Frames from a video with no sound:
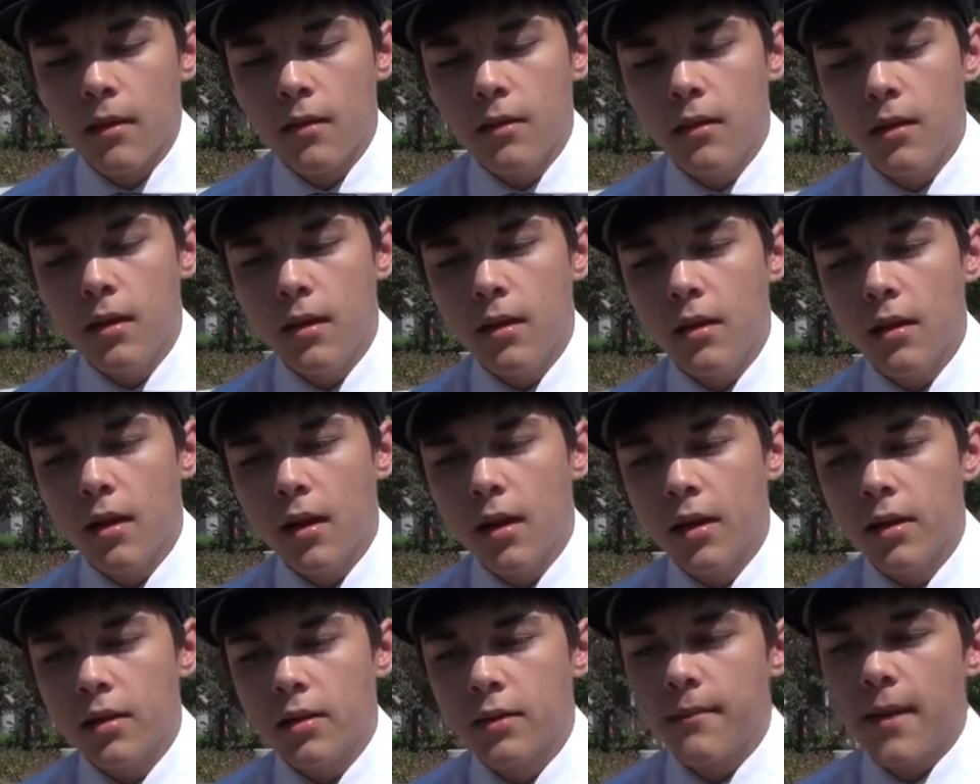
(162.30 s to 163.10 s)
The
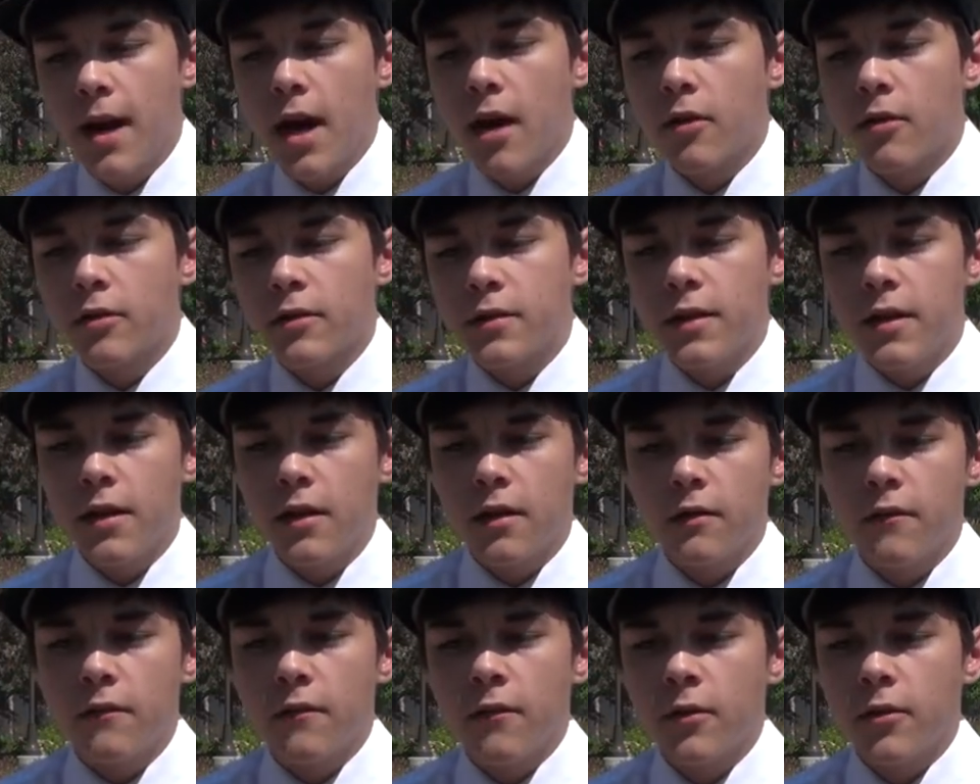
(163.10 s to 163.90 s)
uh, democracy
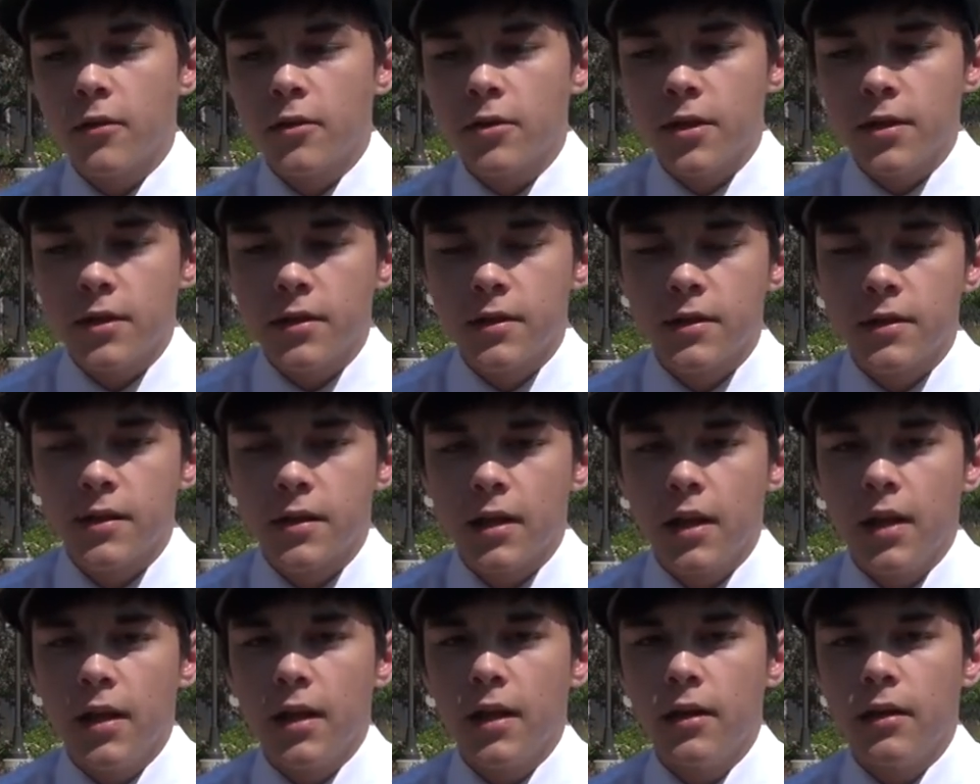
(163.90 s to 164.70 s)
convergence
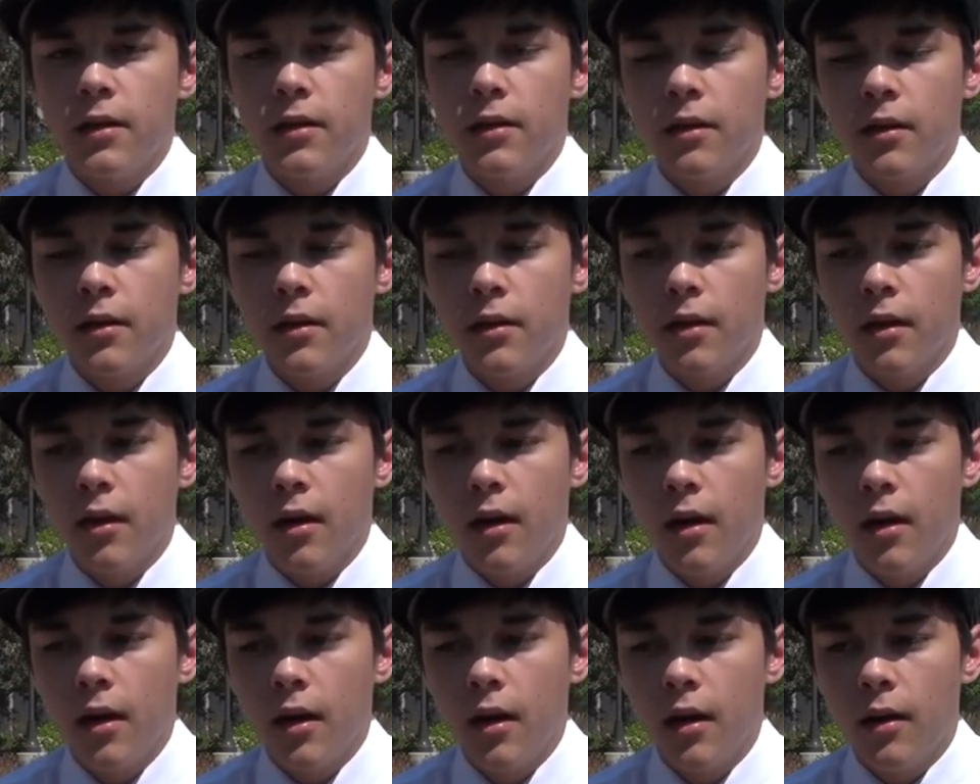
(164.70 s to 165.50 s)
in
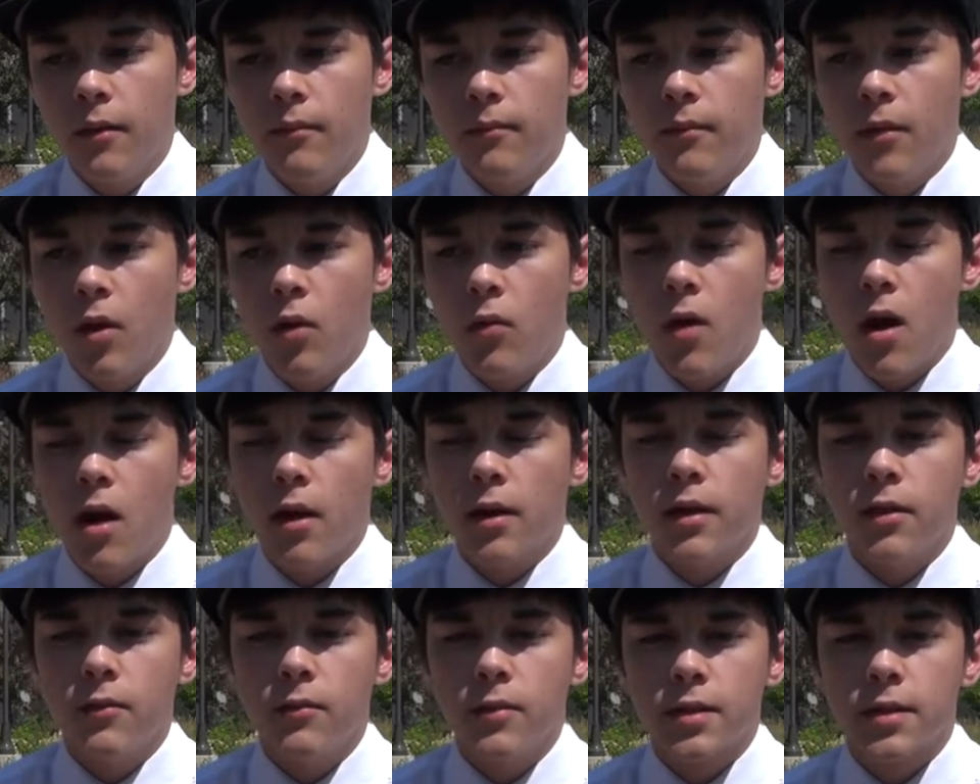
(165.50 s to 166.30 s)
uh,
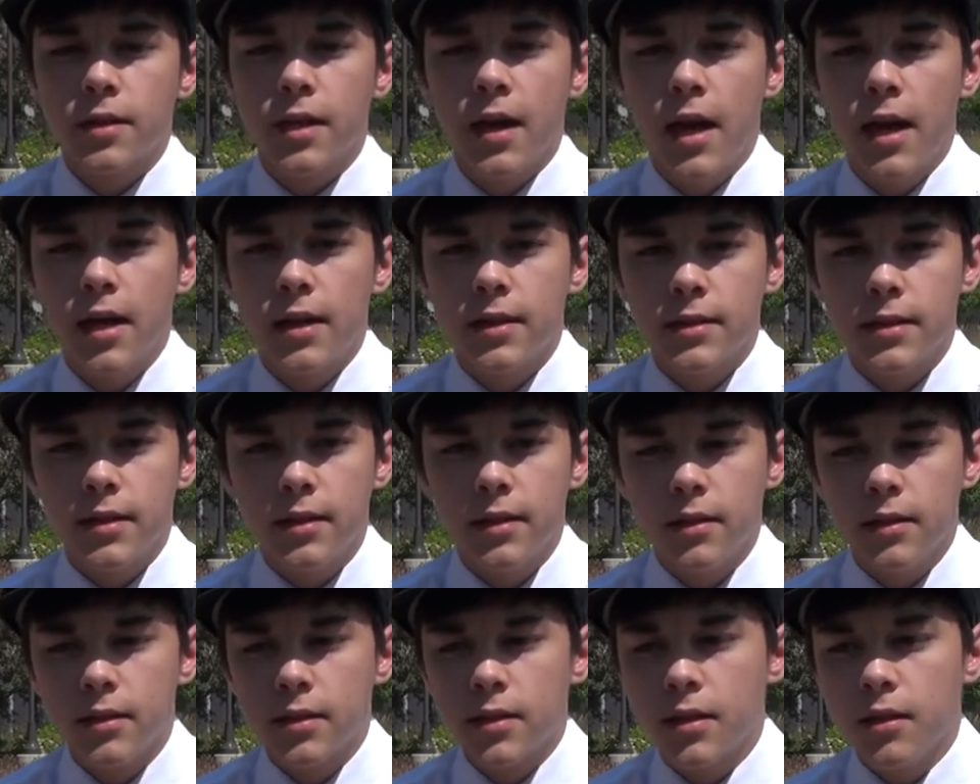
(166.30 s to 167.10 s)
Milwaukee,
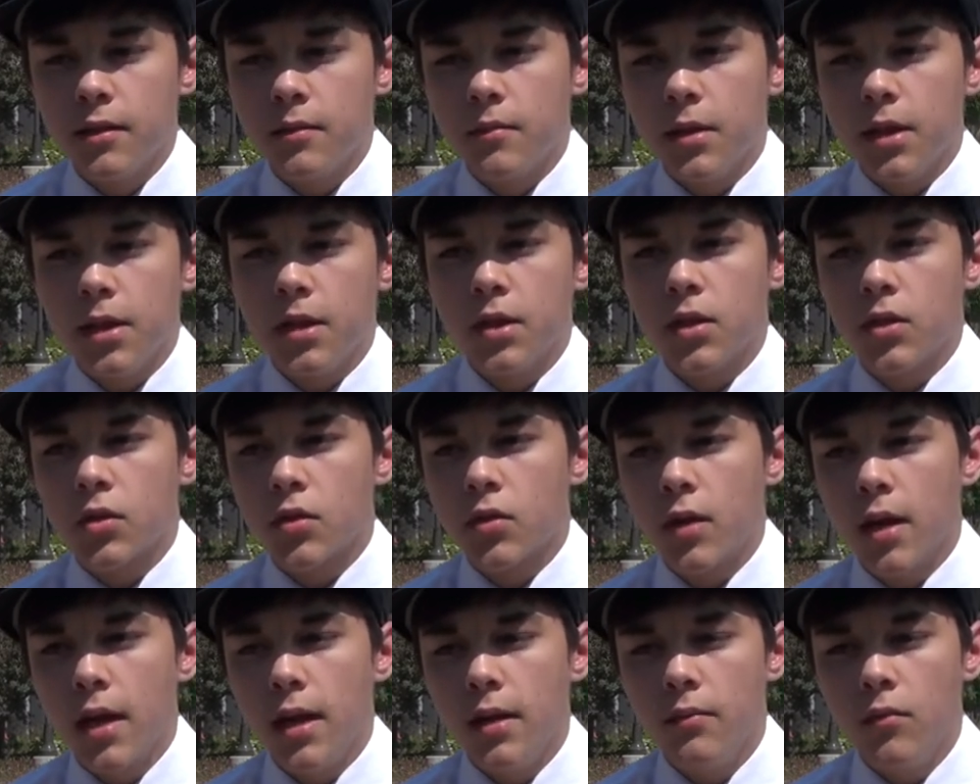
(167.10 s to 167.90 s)
Wisconsin is going to be to
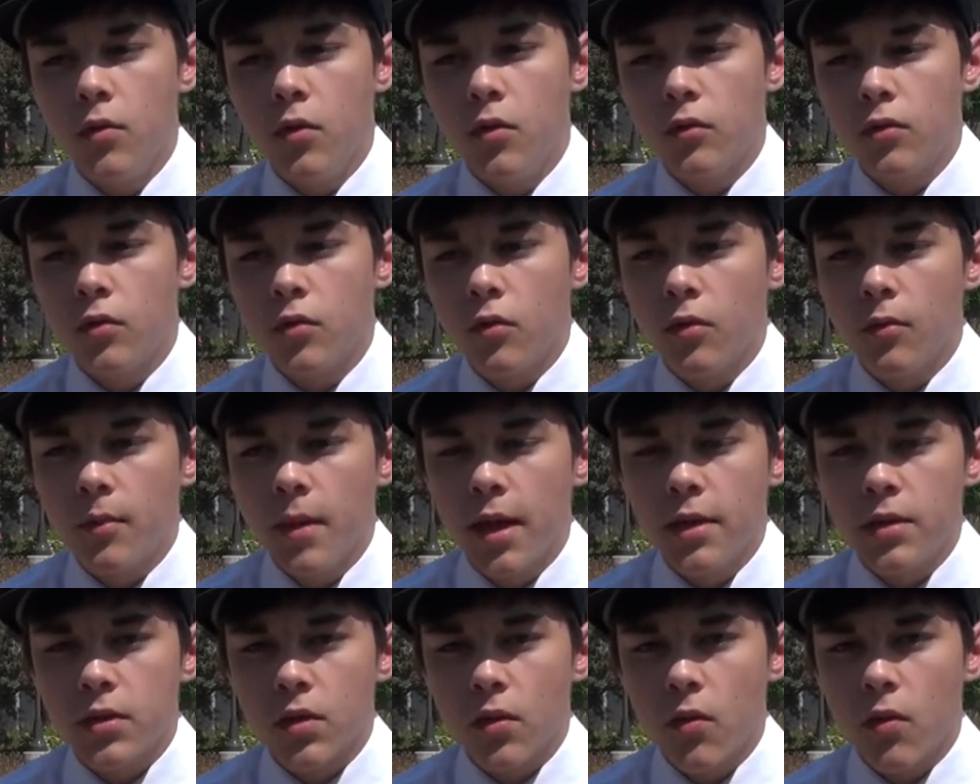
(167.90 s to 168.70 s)
train Move to
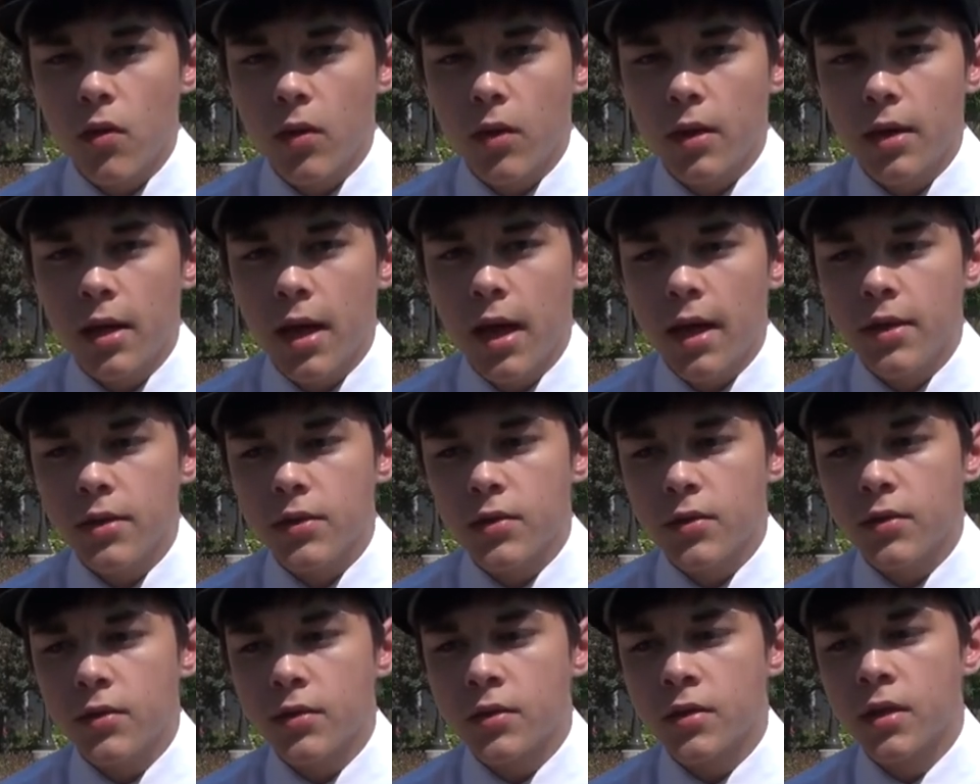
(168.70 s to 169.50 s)
Amends
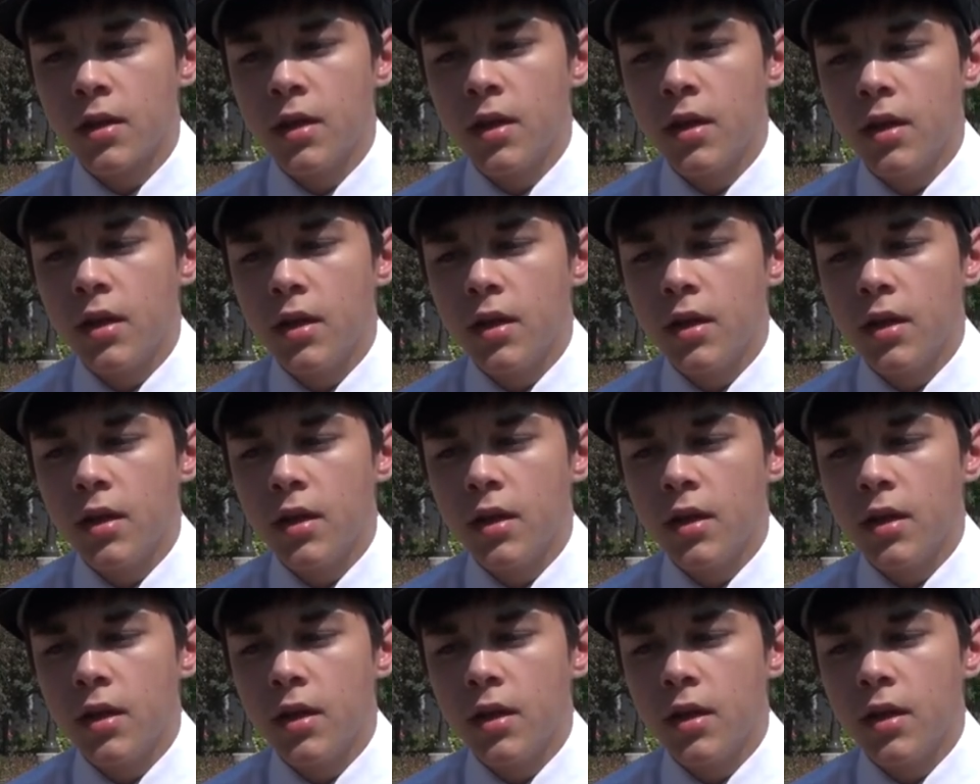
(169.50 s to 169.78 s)
organizers